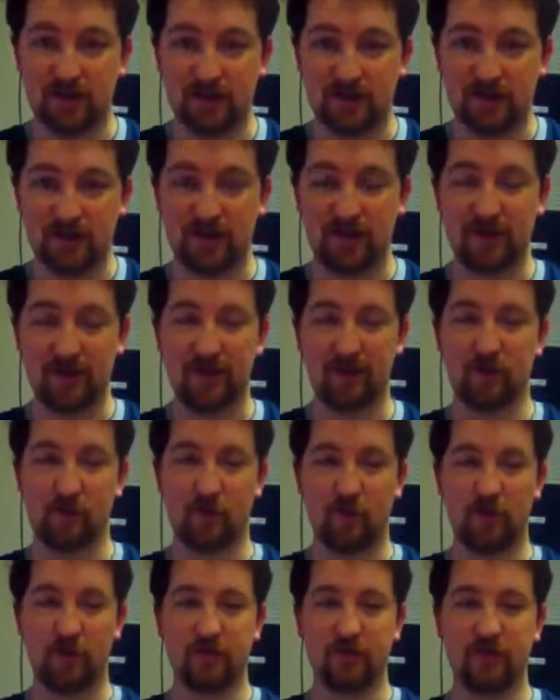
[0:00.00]
And then of
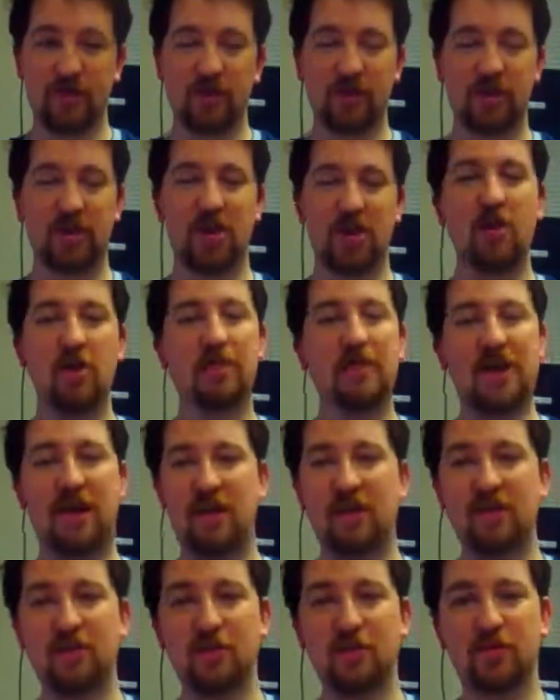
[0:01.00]
course, to be
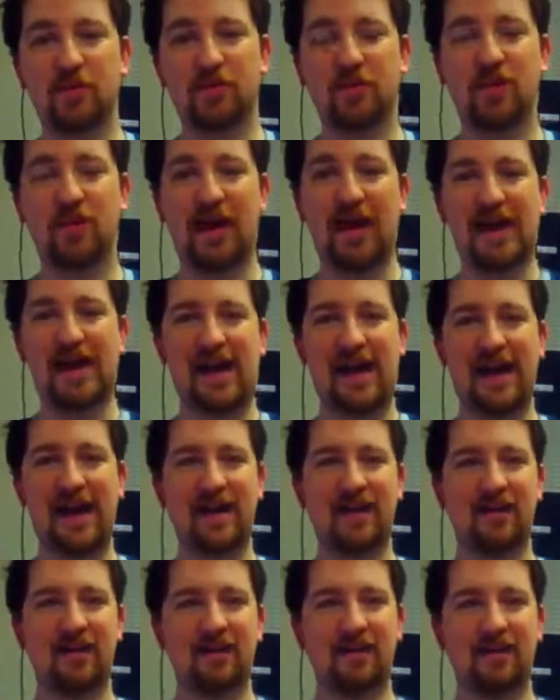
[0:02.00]
honest with you, I